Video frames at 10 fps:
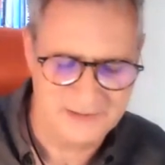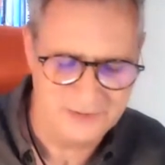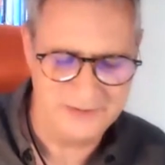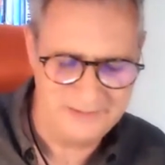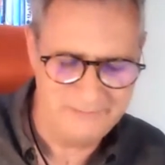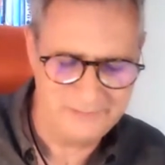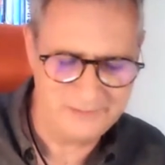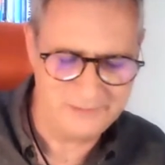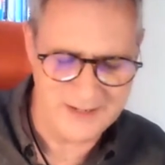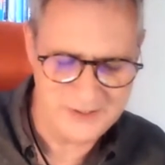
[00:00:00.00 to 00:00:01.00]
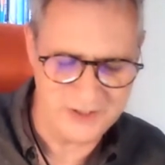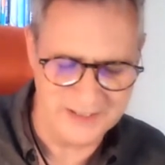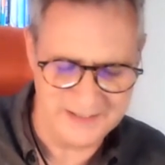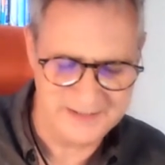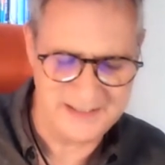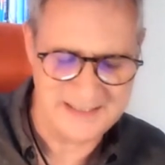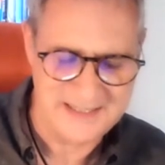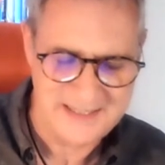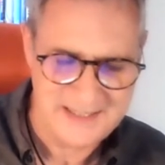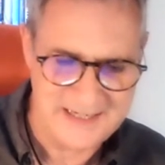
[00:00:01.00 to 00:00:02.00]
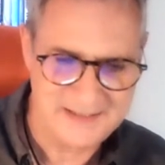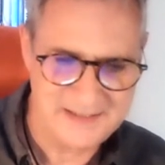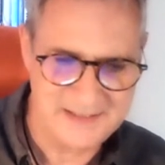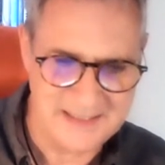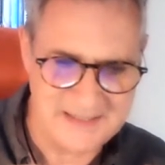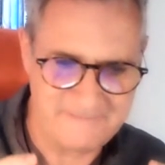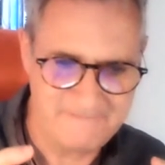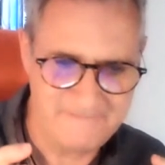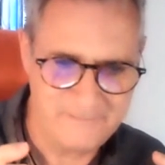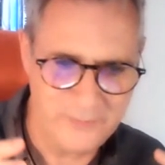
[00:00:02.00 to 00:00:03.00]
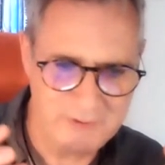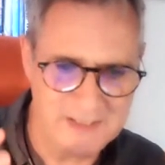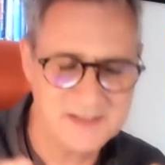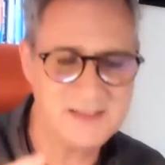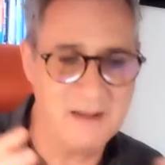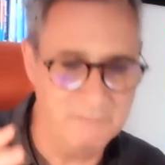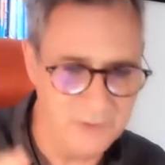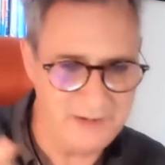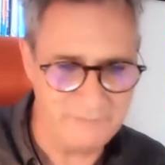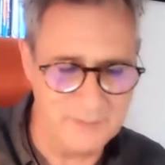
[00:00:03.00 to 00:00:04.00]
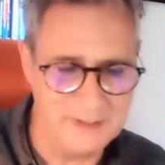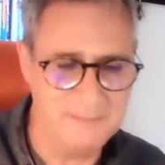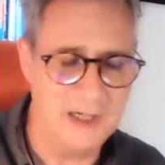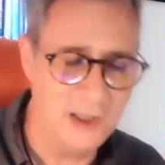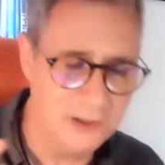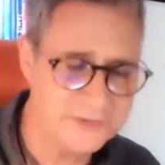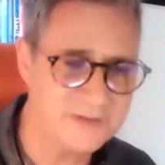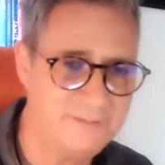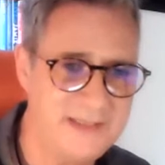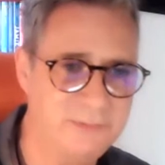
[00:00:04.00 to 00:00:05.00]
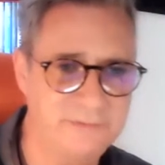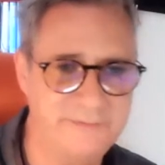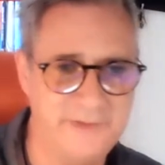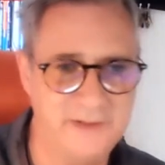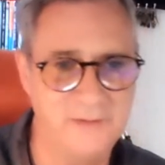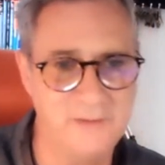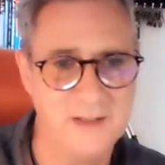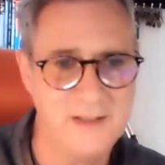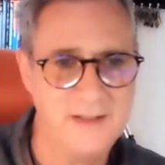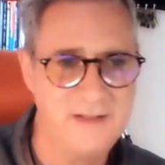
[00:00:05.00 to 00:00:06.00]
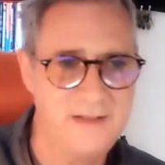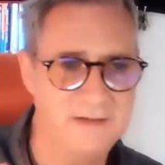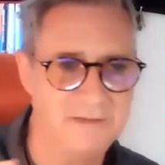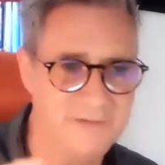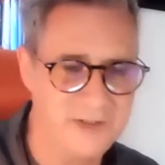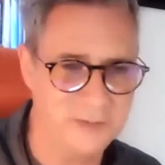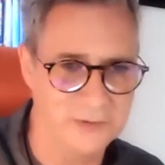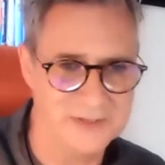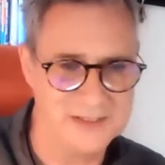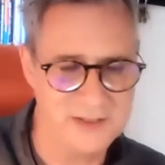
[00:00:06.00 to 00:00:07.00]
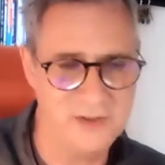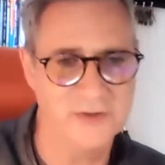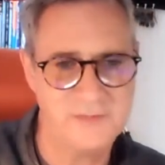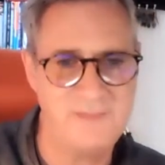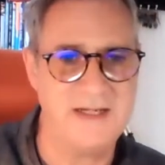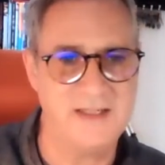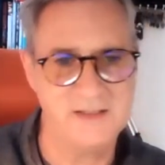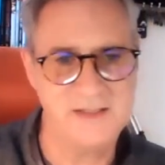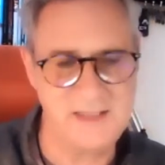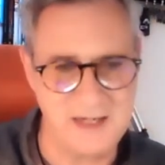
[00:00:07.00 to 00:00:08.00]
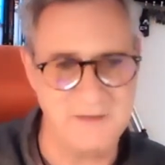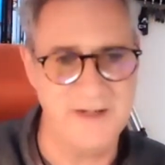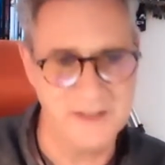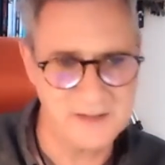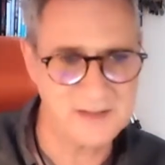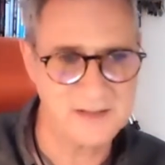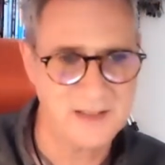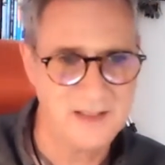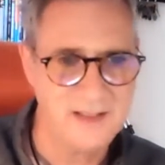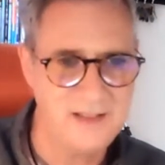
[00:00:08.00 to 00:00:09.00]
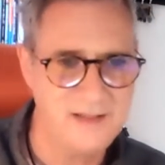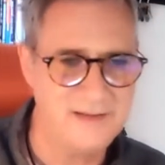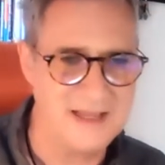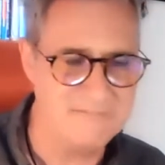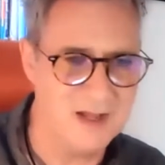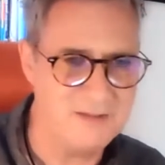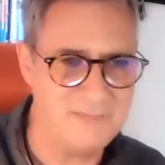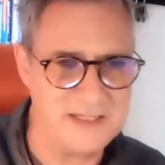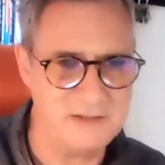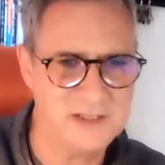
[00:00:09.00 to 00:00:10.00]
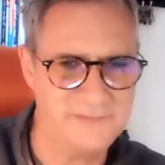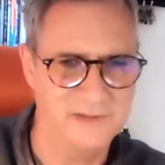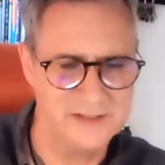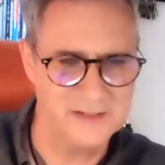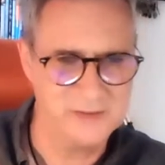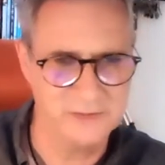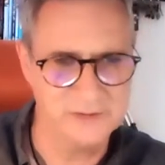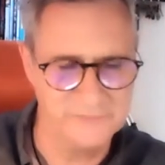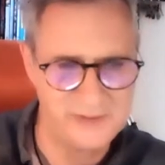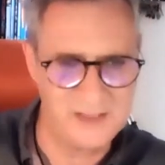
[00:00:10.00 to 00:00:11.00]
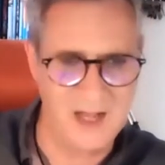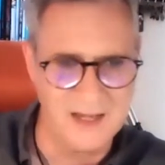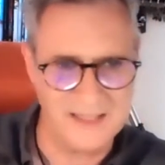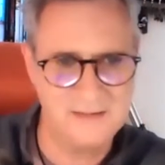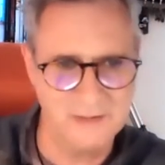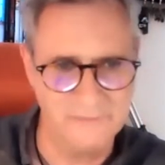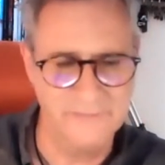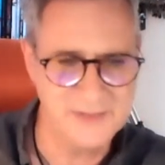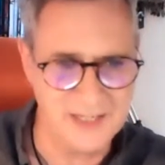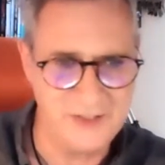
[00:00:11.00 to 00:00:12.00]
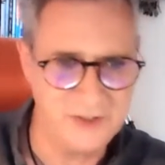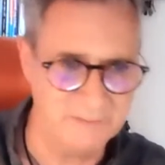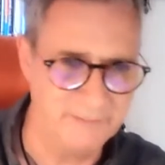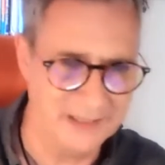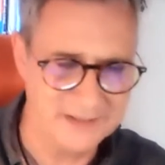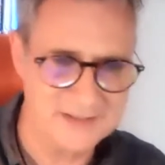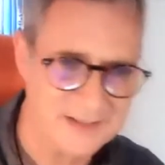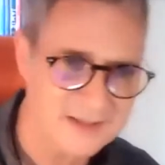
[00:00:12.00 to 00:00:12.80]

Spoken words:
a good question. It's the point that some, not everybody, but a lot of people view the visuals as not being serious. They might be useful as a sort of side conversation, but